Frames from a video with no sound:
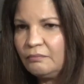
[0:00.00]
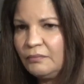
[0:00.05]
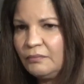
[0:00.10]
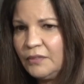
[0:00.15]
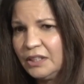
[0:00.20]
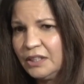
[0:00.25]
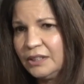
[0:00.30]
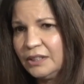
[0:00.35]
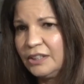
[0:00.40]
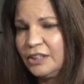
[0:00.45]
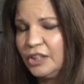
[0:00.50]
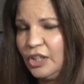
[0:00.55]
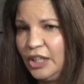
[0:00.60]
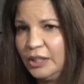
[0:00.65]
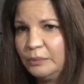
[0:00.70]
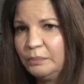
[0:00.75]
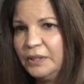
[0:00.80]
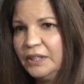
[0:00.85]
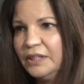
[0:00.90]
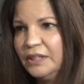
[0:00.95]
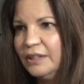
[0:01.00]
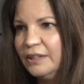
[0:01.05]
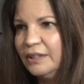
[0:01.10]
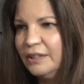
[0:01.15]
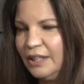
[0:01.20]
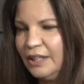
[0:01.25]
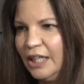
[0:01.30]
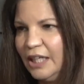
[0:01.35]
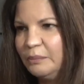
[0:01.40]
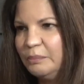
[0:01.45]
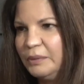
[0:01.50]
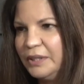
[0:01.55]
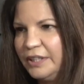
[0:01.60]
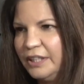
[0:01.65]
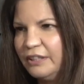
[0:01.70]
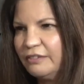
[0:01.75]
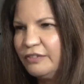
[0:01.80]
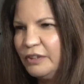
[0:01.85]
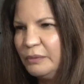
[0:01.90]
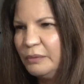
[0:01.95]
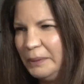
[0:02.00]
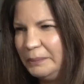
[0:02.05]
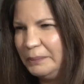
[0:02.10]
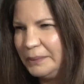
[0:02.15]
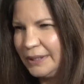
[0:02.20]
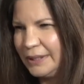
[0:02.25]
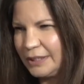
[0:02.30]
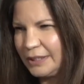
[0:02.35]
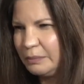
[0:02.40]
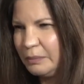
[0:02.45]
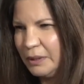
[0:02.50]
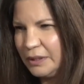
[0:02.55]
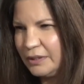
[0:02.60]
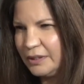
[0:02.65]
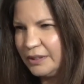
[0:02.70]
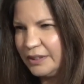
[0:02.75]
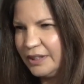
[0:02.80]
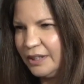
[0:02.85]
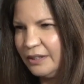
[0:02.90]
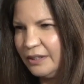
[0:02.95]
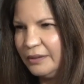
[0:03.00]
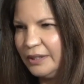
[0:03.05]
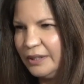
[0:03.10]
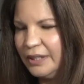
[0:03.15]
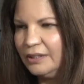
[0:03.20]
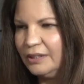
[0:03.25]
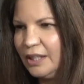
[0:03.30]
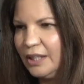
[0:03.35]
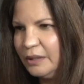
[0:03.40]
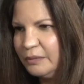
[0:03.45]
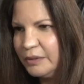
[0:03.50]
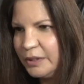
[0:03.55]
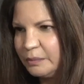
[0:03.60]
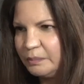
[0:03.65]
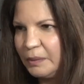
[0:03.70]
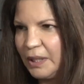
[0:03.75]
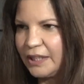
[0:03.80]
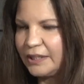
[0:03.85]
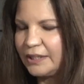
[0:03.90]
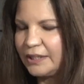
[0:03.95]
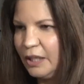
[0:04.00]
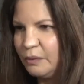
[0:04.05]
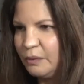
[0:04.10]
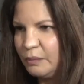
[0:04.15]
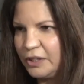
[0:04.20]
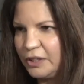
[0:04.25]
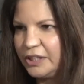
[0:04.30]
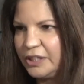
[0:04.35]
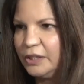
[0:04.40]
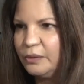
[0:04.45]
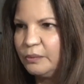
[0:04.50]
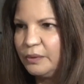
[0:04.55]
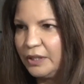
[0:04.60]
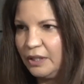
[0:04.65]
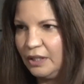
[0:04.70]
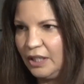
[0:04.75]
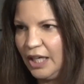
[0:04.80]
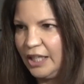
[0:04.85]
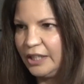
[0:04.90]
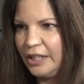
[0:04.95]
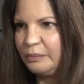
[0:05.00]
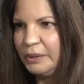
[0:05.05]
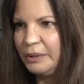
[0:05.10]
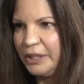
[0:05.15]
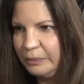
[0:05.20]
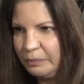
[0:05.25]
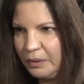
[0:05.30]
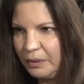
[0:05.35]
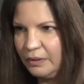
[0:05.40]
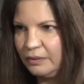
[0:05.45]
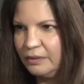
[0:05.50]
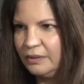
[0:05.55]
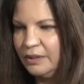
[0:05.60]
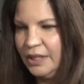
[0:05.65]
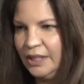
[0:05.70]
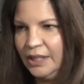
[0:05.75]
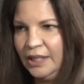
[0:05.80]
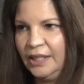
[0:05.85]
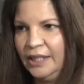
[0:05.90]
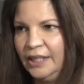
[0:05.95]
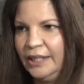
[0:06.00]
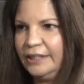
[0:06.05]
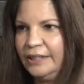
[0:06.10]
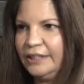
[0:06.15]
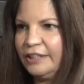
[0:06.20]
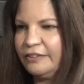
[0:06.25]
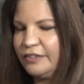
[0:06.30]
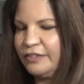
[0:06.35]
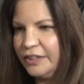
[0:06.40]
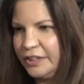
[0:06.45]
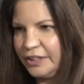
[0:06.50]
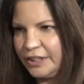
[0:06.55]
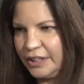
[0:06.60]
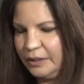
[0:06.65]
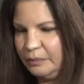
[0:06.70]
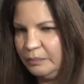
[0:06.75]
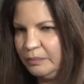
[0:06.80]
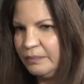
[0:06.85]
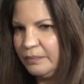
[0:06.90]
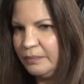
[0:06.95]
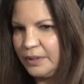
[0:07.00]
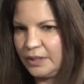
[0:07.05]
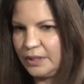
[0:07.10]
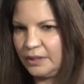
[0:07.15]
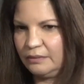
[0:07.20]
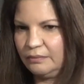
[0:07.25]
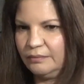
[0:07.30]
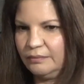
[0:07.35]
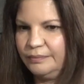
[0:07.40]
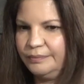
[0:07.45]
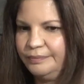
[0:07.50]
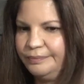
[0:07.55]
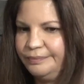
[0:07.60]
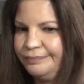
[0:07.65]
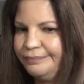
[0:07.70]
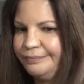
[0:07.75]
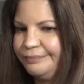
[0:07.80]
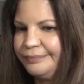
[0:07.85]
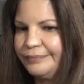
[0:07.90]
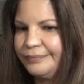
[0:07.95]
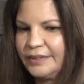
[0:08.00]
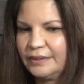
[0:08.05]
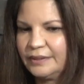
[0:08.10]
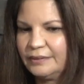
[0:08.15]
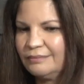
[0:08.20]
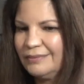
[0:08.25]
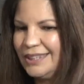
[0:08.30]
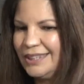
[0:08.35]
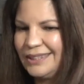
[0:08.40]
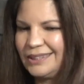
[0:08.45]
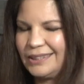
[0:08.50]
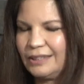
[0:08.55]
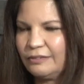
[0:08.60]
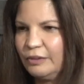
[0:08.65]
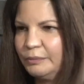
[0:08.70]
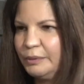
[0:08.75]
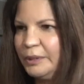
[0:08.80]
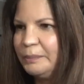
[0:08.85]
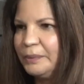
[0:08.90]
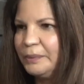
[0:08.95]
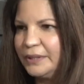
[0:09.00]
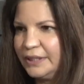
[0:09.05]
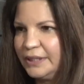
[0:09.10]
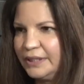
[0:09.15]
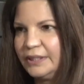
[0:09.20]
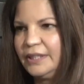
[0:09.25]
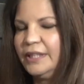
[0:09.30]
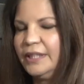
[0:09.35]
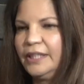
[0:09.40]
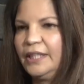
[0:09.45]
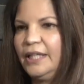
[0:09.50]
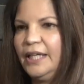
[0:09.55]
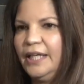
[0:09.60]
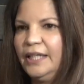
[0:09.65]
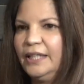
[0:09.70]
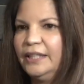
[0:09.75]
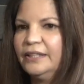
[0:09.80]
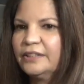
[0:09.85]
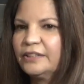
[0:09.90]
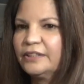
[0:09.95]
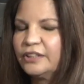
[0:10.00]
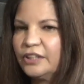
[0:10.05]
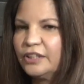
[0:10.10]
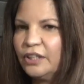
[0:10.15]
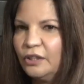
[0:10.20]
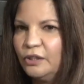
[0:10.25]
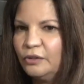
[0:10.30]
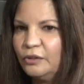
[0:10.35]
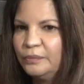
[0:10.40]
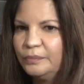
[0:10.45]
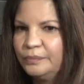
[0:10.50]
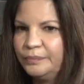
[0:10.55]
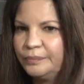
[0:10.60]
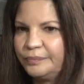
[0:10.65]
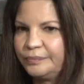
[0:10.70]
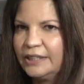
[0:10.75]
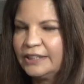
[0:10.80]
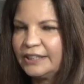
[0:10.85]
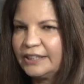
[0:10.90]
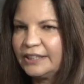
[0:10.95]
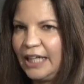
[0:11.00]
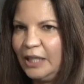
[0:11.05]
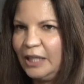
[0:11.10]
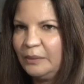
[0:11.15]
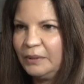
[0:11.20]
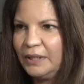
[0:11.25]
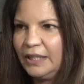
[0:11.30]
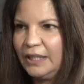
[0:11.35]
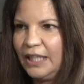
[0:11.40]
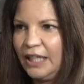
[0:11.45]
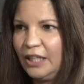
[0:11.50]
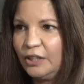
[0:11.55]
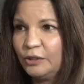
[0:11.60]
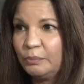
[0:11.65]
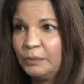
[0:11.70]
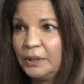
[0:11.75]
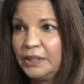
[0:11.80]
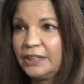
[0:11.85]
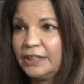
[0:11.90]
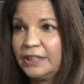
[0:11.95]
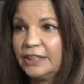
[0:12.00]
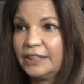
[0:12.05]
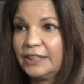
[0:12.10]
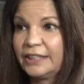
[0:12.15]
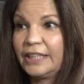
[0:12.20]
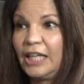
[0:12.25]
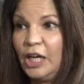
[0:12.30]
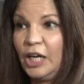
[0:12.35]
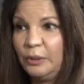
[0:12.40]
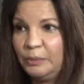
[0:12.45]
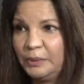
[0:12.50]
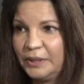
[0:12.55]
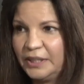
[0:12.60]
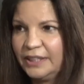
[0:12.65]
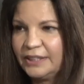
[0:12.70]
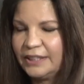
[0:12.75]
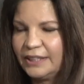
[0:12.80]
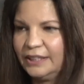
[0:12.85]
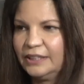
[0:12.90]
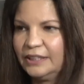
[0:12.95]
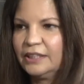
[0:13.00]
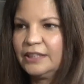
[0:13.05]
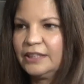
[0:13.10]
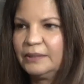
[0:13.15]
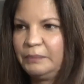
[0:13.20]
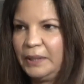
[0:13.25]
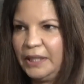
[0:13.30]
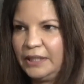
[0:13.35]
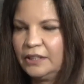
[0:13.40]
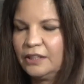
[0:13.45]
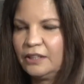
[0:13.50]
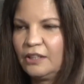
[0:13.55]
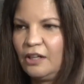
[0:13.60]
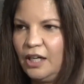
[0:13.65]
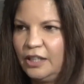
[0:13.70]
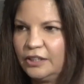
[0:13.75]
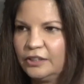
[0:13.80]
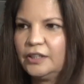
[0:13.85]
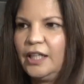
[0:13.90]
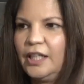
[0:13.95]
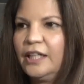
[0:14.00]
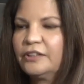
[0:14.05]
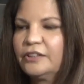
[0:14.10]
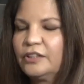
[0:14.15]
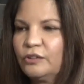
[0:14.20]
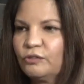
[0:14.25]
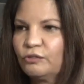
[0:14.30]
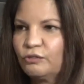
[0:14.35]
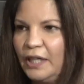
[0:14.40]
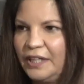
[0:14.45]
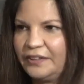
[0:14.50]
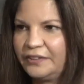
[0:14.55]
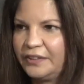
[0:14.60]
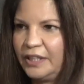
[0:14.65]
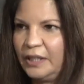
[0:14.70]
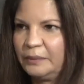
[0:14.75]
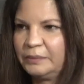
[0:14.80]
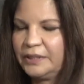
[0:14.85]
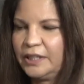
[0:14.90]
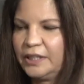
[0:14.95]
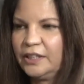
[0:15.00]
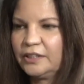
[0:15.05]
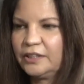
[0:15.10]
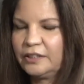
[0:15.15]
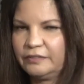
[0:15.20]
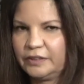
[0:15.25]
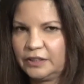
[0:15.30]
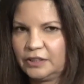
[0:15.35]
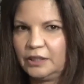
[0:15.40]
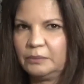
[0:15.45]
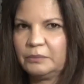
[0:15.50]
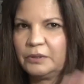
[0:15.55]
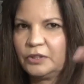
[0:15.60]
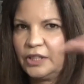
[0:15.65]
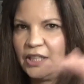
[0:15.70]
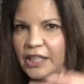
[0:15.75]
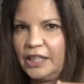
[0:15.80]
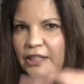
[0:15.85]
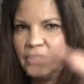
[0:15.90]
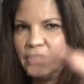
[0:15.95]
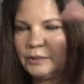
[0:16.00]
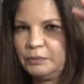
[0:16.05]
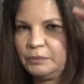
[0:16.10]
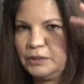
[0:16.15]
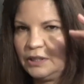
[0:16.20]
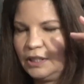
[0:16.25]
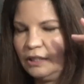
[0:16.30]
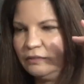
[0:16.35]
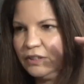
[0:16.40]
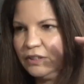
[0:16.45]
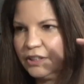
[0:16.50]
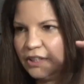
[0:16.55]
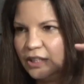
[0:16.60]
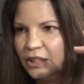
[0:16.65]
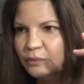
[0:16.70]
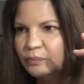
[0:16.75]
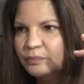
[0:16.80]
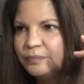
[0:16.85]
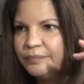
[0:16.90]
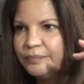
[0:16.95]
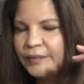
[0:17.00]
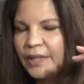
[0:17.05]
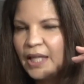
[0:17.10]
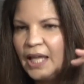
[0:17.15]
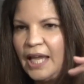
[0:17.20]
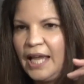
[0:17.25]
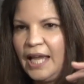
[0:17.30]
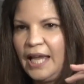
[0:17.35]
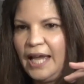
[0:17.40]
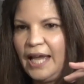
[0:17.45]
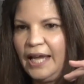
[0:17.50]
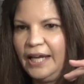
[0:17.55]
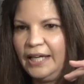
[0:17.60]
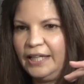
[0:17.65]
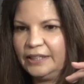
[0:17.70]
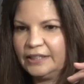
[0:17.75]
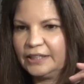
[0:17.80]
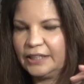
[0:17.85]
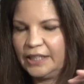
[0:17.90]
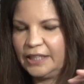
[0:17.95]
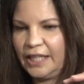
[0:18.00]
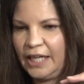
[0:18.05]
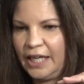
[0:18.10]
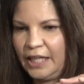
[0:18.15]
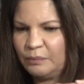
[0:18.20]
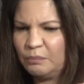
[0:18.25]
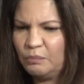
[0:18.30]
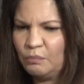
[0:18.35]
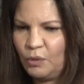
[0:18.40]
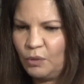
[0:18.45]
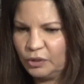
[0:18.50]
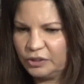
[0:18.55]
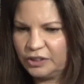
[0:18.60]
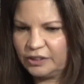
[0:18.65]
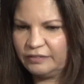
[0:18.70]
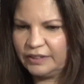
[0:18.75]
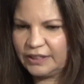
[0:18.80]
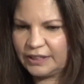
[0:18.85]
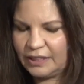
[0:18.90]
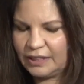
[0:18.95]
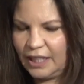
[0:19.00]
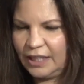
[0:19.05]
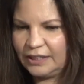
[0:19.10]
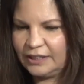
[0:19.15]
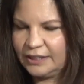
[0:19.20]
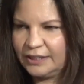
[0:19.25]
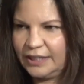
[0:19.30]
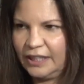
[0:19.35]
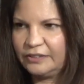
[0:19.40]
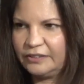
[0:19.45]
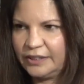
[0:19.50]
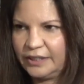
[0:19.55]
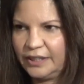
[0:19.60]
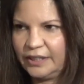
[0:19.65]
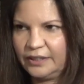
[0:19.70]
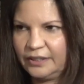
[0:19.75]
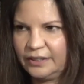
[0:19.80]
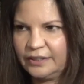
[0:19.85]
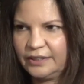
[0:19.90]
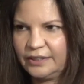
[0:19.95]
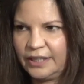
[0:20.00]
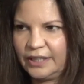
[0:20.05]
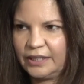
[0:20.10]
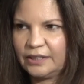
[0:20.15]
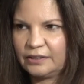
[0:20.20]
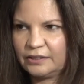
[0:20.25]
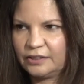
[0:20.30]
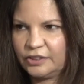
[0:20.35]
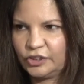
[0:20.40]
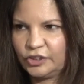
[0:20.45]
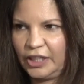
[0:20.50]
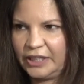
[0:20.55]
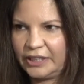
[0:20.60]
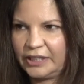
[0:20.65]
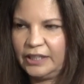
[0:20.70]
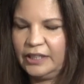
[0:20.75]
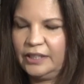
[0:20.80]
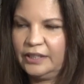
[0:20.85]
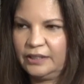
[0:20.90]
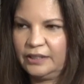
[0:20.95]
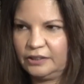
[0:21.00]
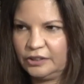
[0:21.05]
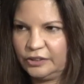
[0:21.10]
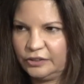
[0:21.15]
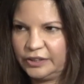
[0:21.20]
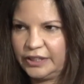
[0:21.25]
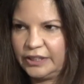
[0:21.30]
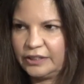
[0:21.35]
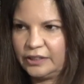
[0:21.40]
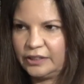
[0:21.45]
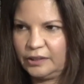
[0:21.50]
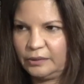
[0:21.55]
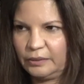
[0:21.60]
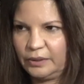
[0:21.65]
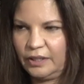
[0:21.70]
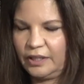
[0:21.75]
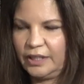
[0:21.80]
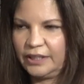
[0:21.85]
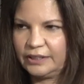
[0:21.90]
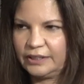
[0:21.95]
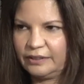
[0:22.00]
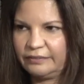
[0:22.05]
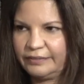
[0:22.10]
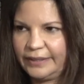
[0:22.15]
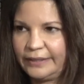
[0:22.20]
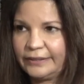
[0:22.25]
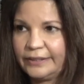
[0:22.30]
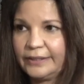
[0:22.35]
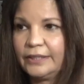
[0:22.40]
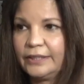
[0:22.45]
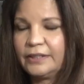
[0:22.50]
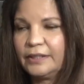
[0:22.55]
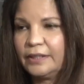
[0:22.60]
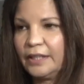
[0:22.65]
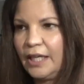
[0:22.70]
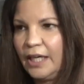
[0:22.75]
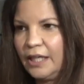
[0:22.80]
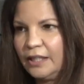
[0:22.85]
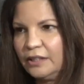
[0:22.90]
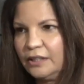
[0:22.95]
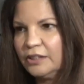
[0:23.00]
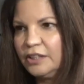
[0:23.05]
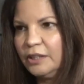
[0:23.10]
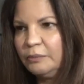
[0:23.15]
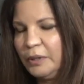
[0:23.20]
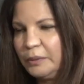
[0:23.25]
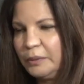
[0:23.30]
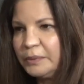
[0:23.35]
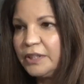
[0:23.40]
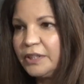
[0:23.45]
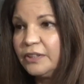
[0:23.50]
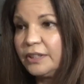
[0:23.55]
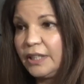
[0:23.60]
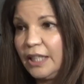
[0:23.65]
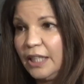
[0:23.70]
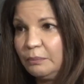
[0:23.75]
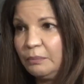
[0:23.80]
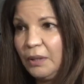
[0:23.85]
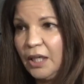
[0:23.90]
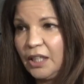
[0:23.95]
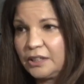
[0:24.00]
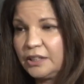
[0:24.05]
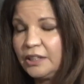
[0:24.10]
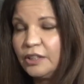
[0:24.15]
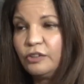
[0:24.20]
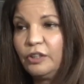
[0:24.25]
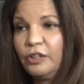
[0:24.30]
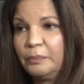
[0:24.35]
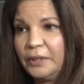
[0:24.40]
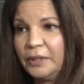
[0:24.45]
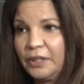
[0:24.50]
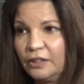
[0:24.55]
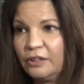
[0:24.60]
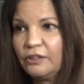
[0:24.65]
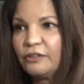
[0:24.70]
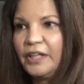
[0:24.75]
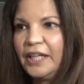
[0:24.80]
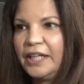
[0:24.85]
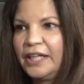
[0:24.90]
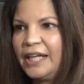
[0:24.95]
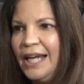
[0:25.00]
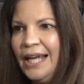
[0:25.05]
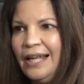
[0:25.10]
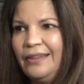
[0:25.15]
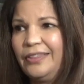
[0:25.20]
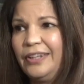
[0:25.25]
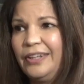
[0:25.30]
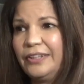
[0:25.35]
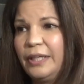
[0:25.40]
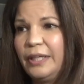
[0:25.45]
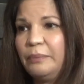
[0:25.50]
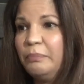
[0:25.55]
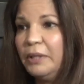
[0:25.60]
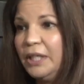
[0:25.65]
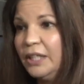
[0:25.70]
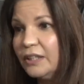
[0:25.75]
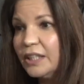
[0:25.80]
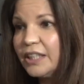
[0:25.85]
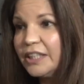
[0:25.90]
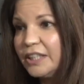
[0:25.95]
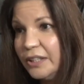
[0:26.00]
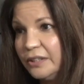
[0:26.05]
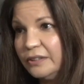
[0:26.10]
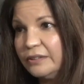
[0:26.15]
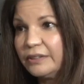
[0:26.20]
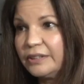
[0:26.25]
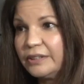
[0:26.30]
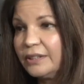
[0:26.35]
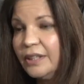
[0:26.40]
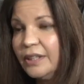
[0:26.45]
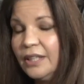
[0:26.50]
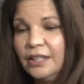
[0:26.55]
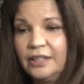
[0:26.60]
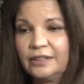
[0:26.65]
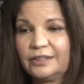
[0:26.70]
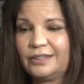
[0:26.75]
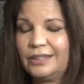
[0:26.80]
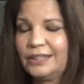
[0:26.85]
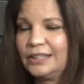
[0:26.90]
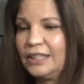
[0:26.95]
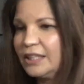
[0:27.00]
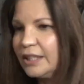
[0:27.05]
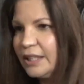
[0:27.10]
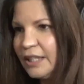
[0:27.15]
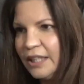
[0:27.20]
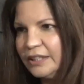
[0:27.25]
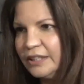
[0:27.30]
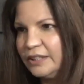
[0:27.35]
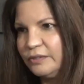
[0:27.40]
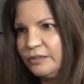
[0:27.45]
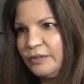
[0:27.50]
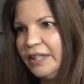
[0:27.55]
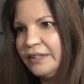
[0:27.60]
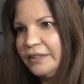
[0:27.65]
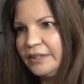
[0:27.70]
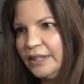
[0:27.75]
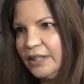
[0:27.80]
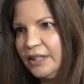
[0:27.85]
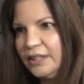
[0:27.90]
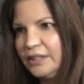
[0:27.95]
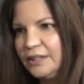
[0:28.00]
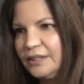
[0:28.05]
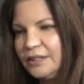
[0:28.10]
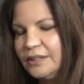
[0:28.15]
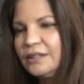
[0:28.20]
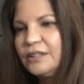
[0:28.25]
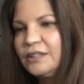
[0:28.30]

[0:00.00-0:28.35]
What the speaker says: Because so I'd been there for maybe 6 months or so, and I was back networking with a lot of people in different gyms and just different people in the city. And so Simon allowed me to just come in as an independent contractor, rent the upstairs of his gym. So he had a split-level gym, and he had most of his classes downstairs, like striking and jiu-jitsu and all that stuff downstairs. And they had a gym upstairs that had boxing equipment and a ring that they barely used. So I said, can I just rent this?